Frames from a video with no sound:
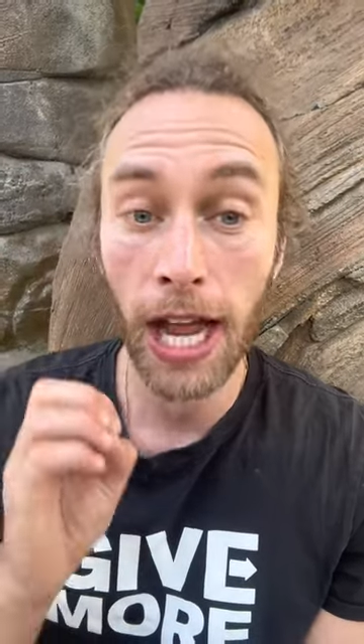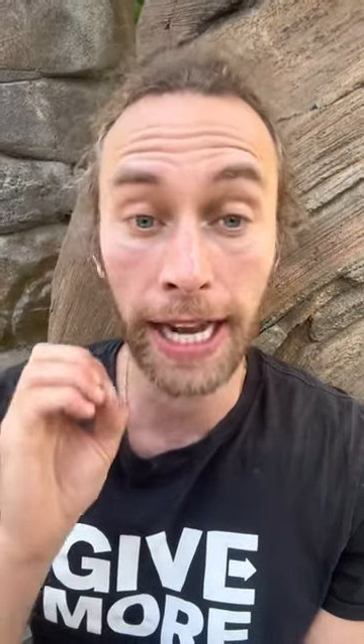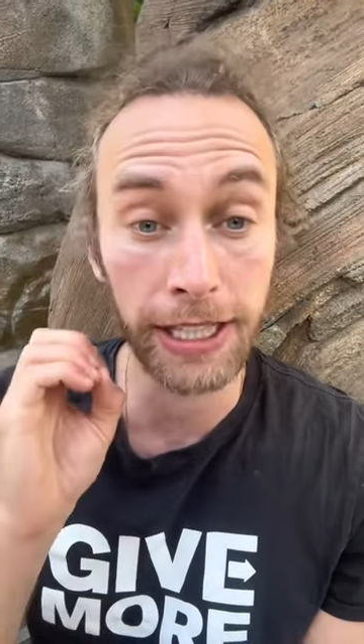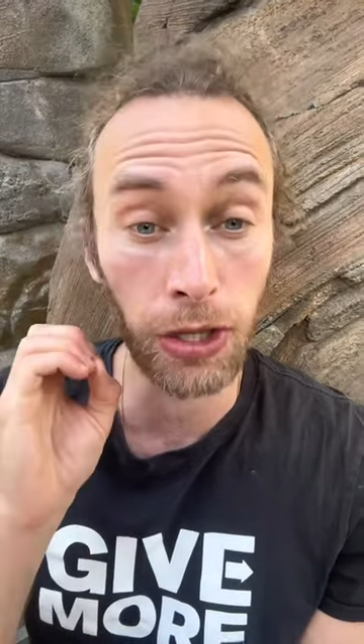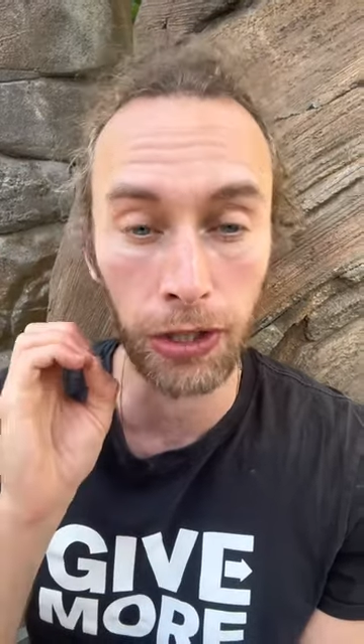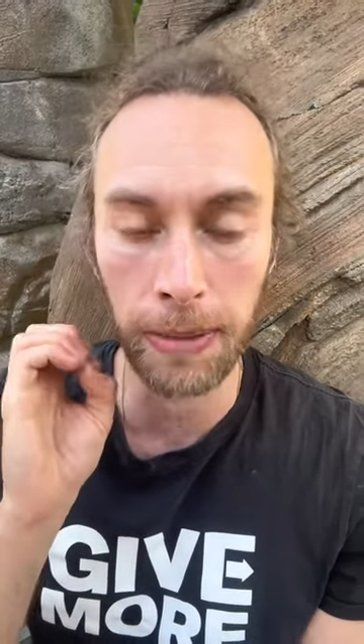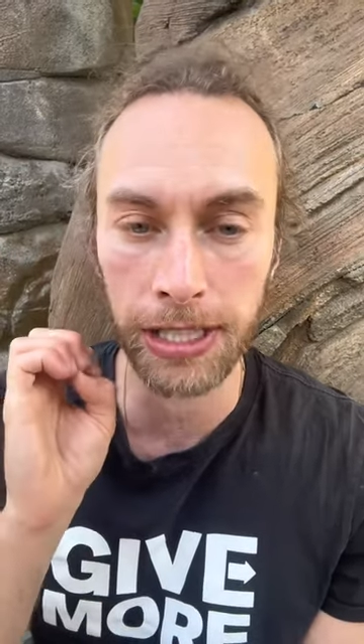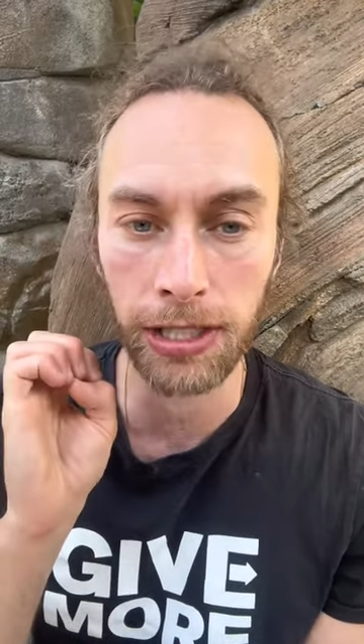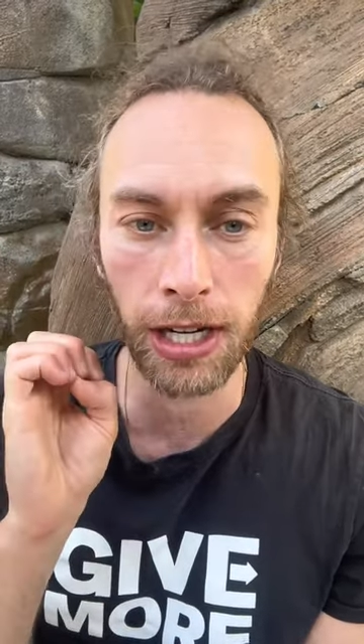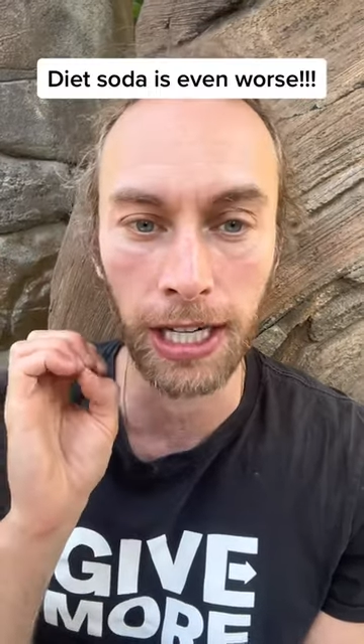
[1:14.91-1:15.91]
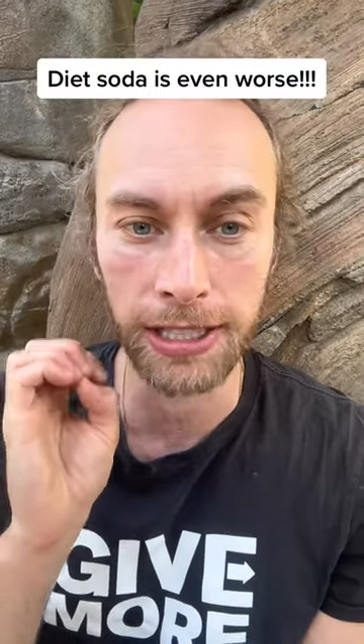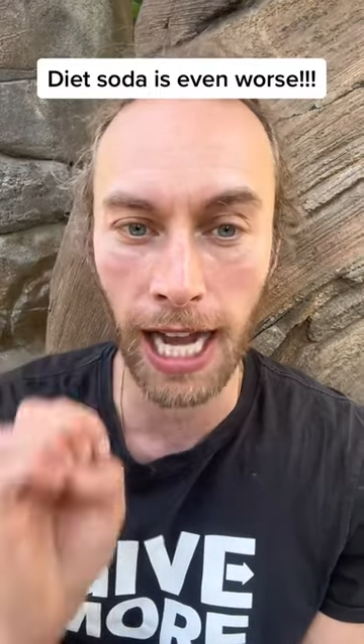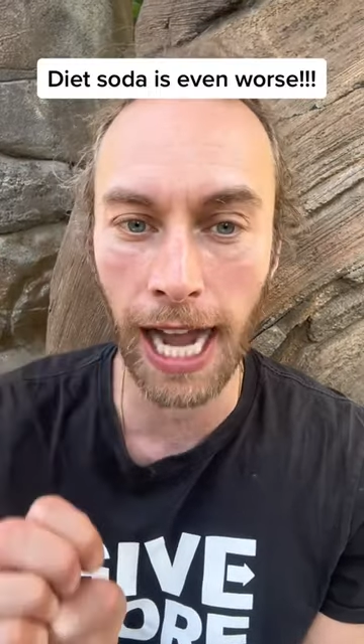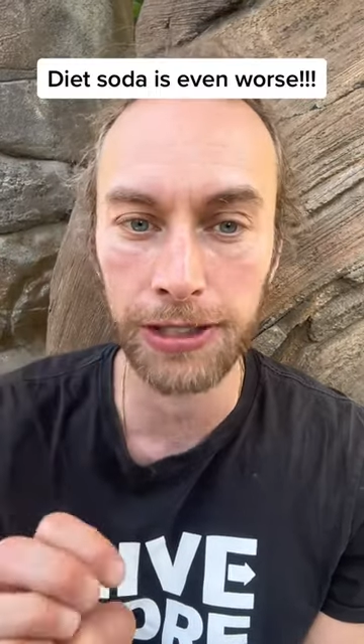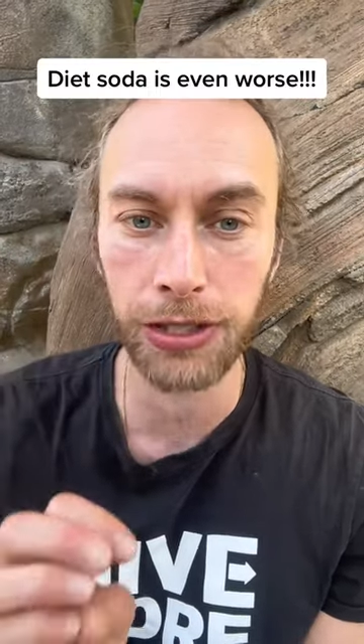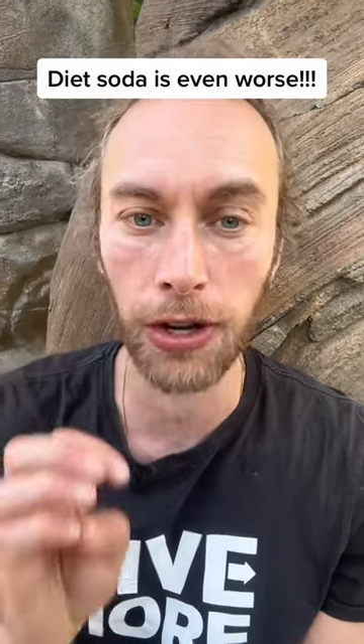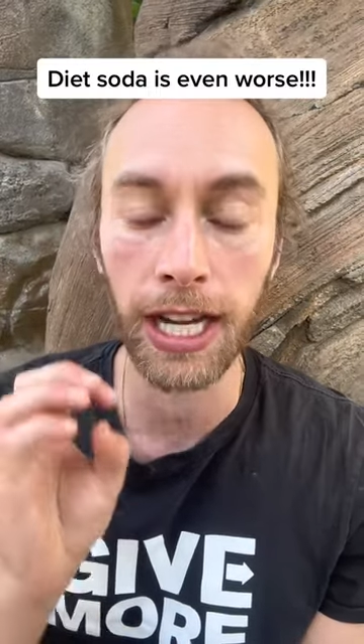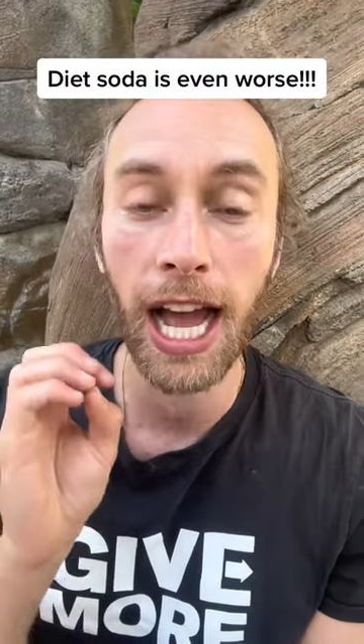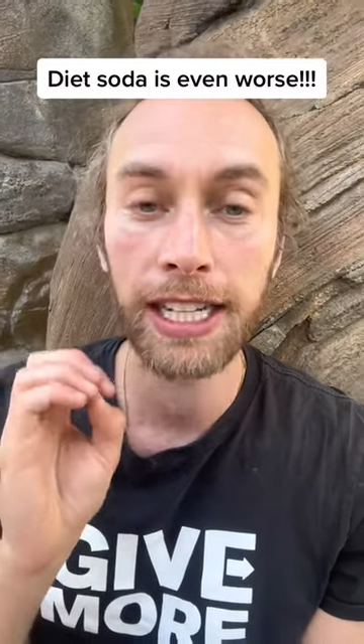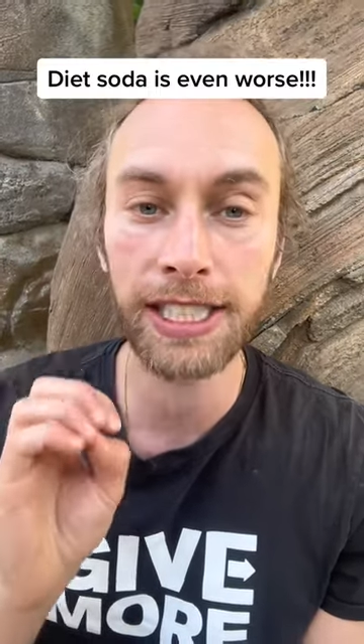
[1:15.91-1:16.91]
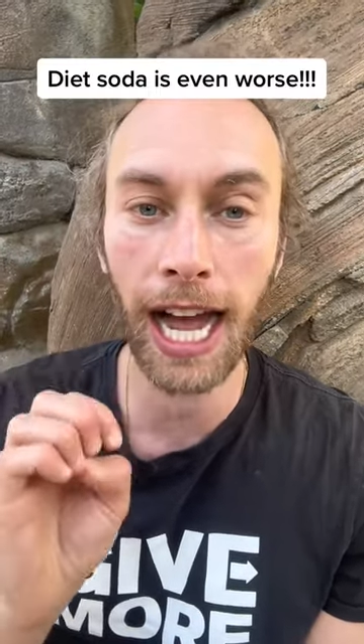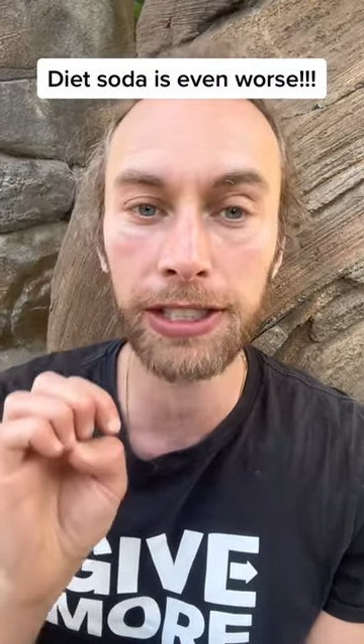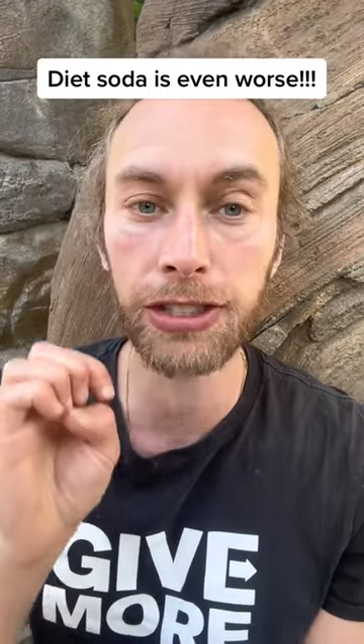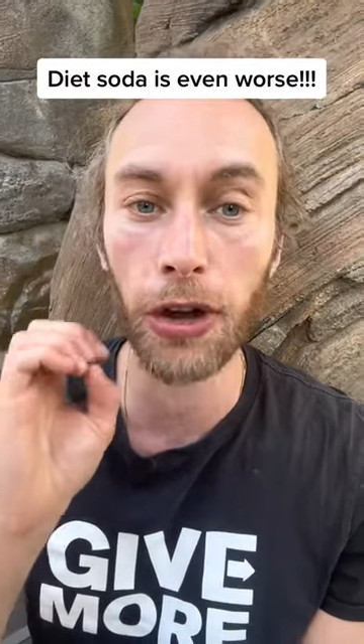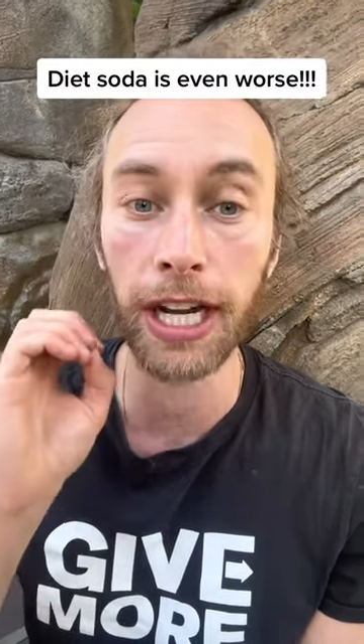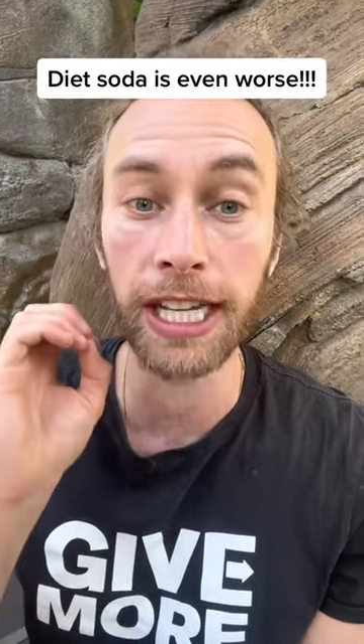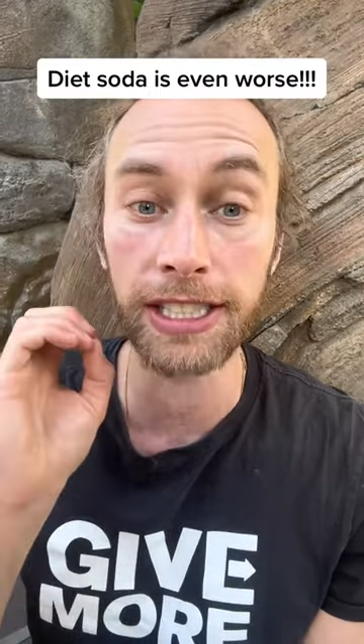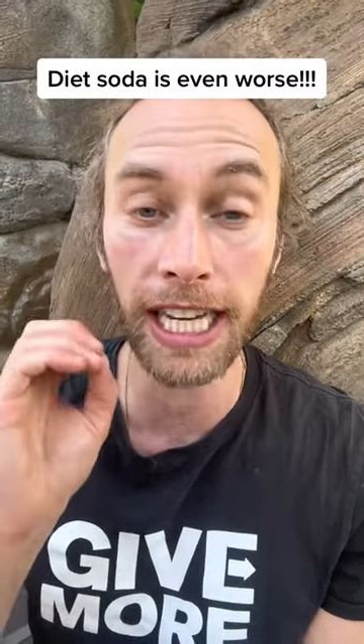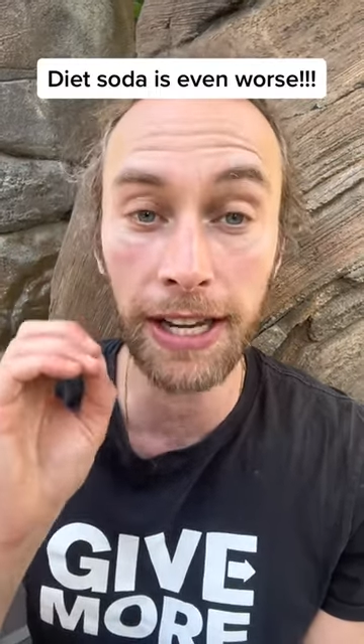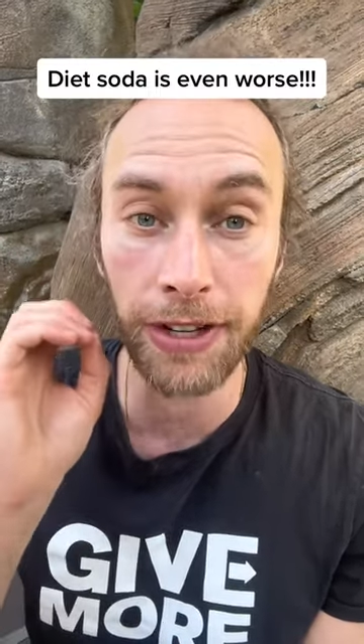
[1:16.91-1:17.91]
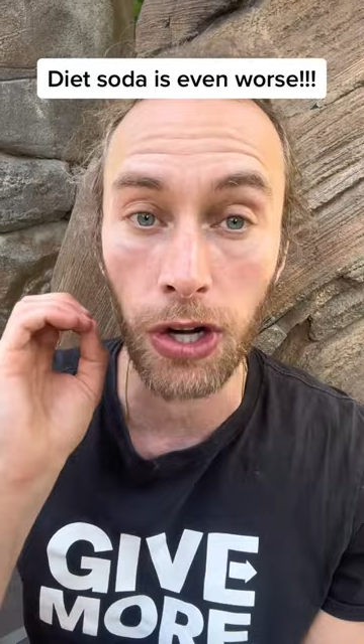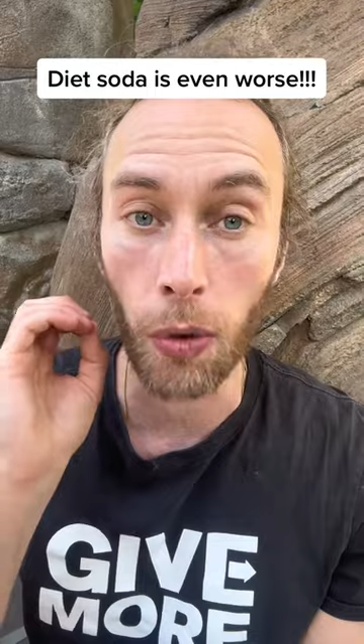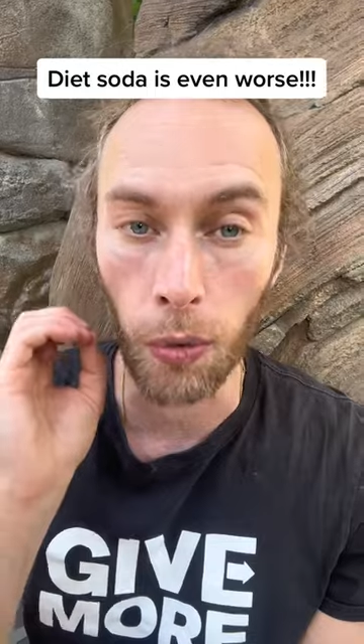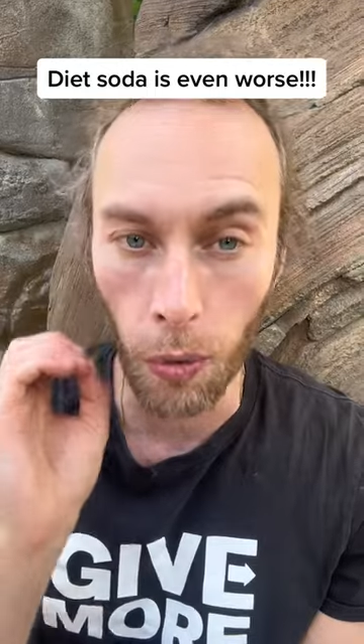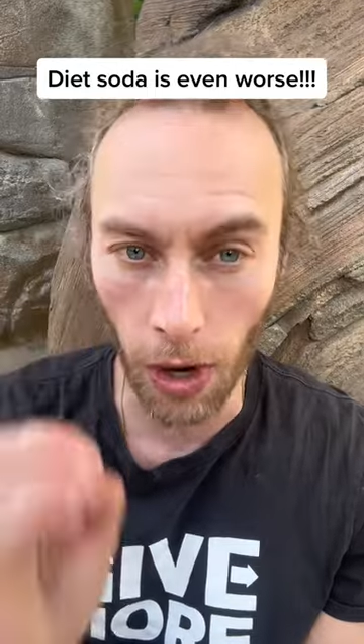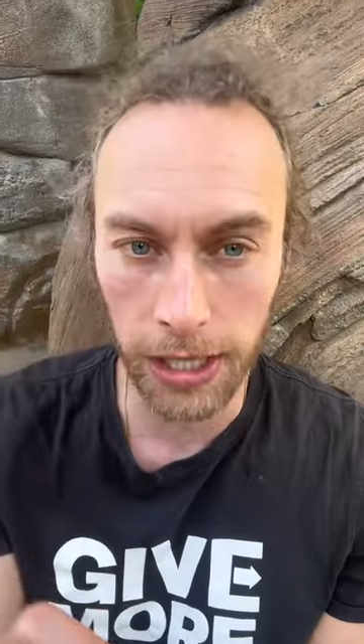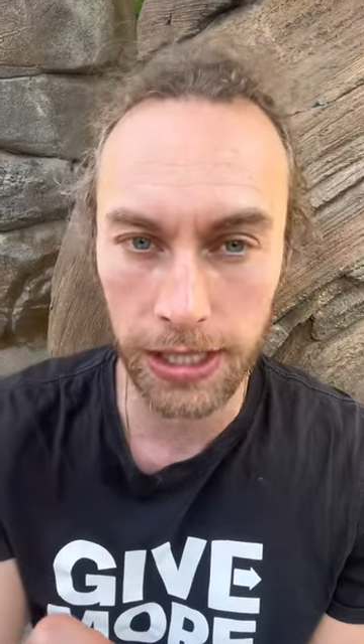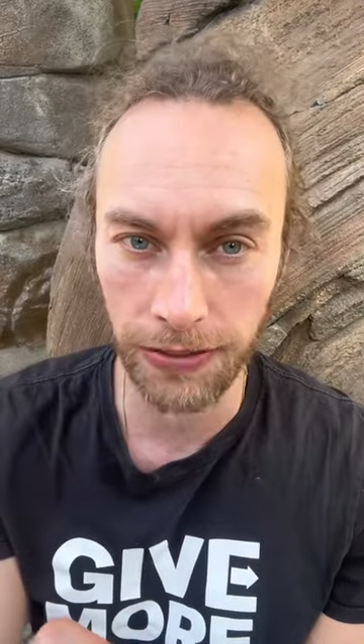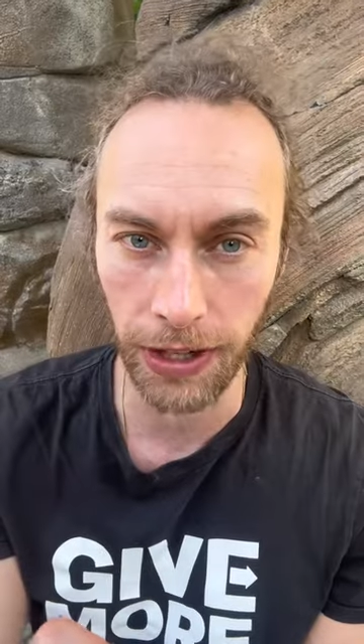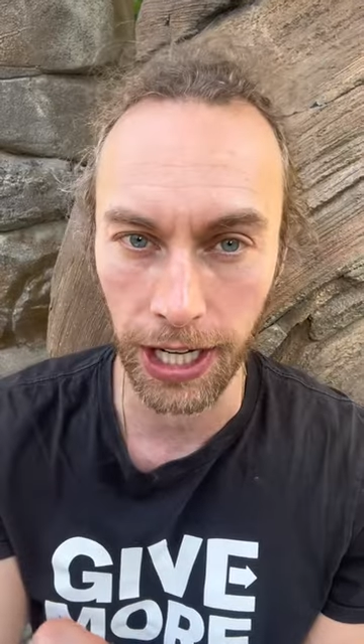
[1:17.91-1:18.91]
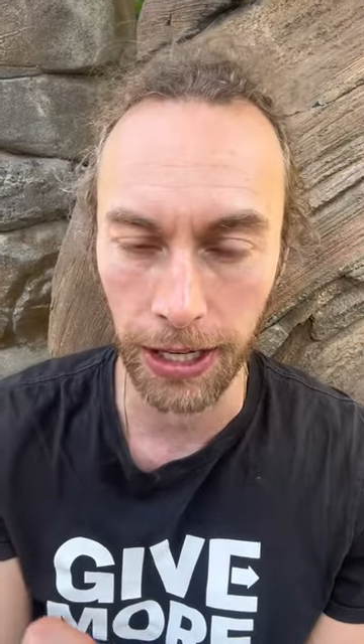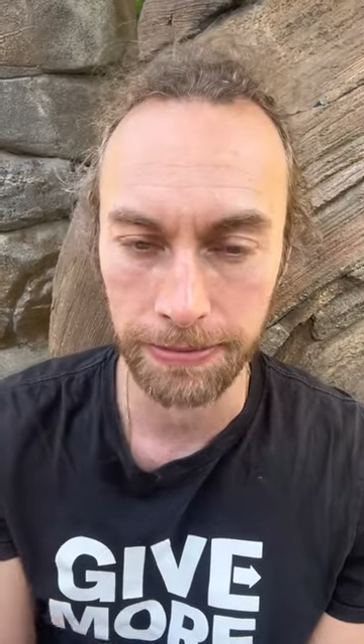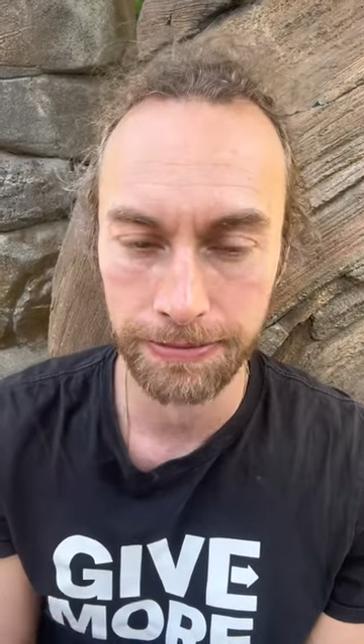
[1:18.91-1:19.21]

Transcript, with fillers: And don't get me started on diet soda. Diet soda is even worse for you.